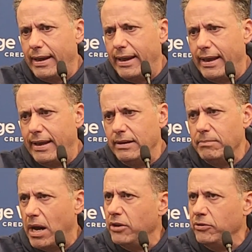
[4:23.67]

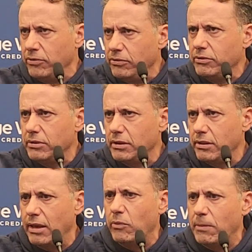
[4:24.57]
and Manu.
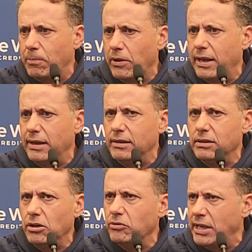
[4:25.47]
Then we played,
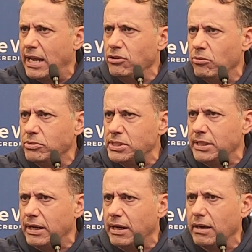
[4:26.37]
Daniel was
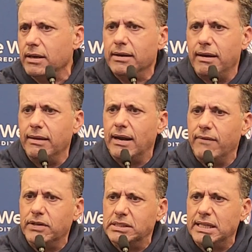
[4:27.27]
in there. And then
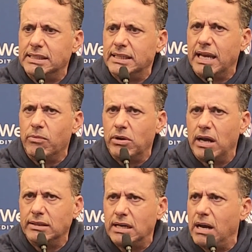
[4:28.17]
obviously as the game went
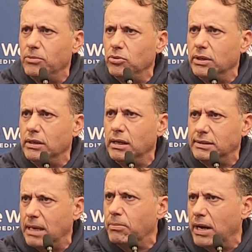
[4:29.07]
on, Kamu
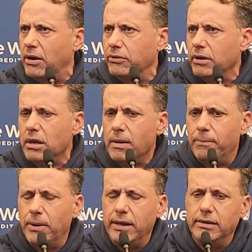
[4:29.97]
and Tay Brown.
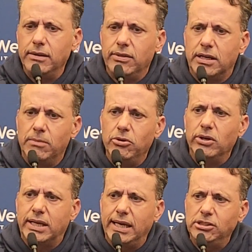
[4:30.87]
But the
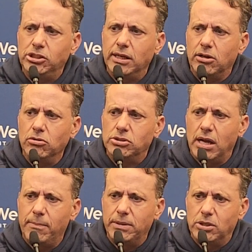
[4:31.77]
communication that goes
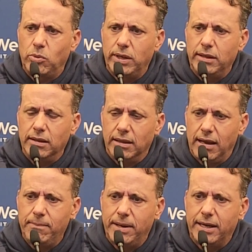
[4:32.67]
on between the
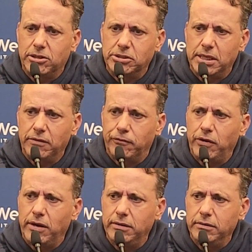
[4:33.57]
linebackers and the
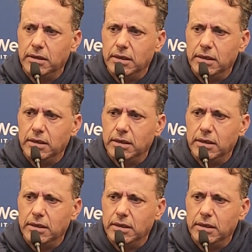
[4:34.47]
front